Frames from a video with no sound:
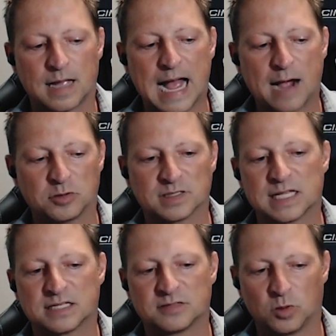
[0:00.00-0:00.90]
how
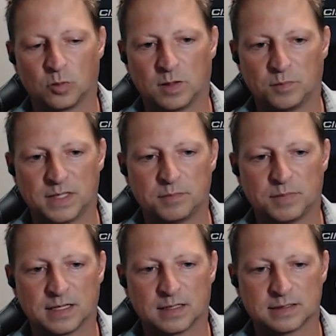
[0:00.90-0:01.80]
successful you will be
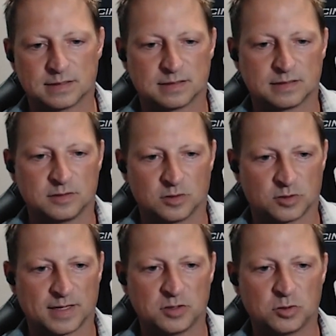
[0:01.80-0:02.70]
because you're
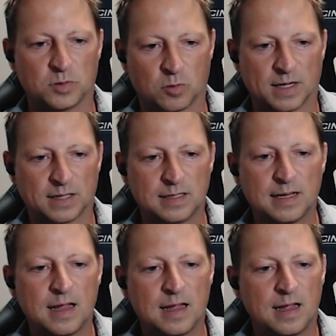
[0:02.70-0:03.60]
trying to do it
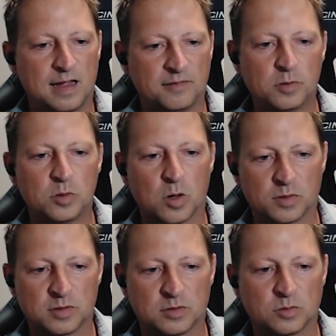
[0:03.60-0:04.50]
quickly. If you know
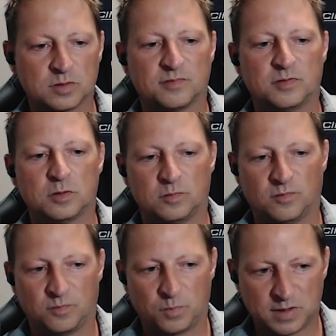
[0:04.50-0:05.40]
the tools, if you
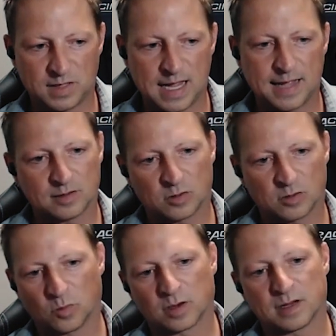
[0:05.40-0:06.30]
put the hand
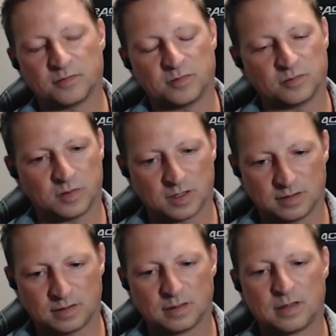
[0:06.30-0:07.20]
on work, if you've
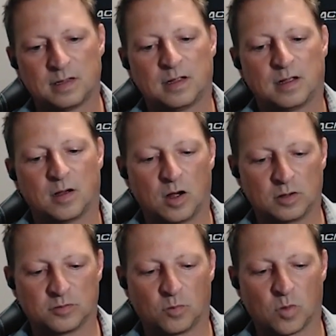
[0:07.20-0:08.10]
done
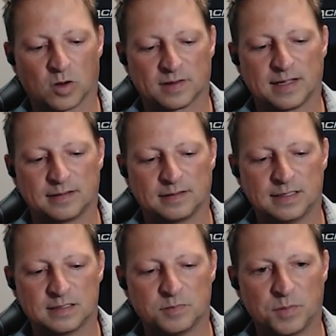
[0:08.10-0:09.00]
all the work that
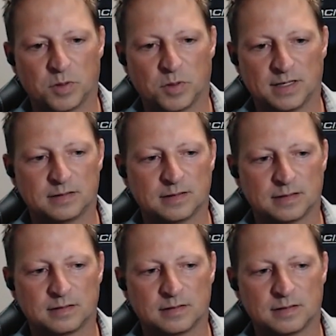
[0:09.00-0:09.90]
needs to be put in
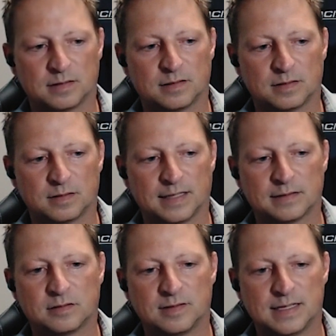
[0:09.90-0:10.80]
to, to
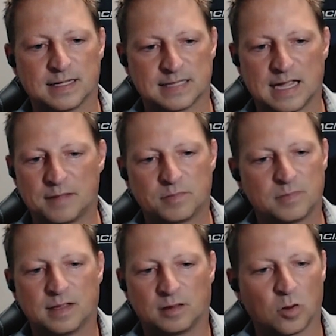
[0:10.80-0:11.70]
get to the exam,
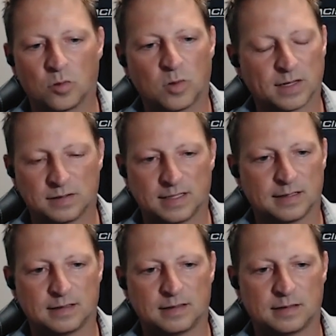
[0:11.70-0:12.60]
it'll go quickly
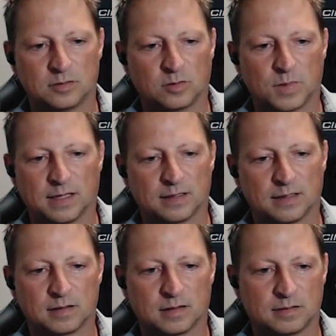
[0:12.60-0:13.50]
and, and you'll make
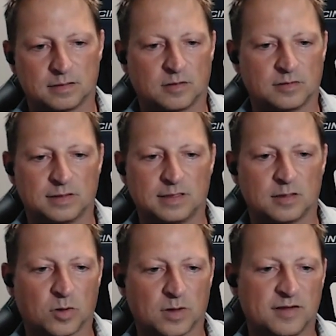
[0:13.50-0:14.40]
it on, on the
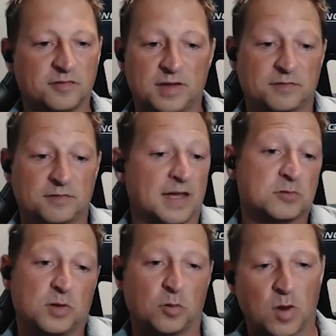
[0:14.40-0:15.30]
leaderboard if, if
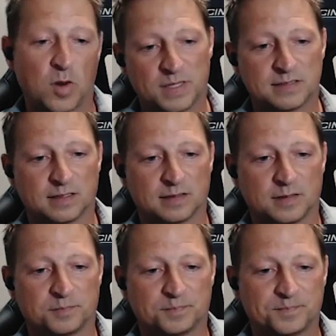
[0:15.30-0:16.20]
that's what you want, basically.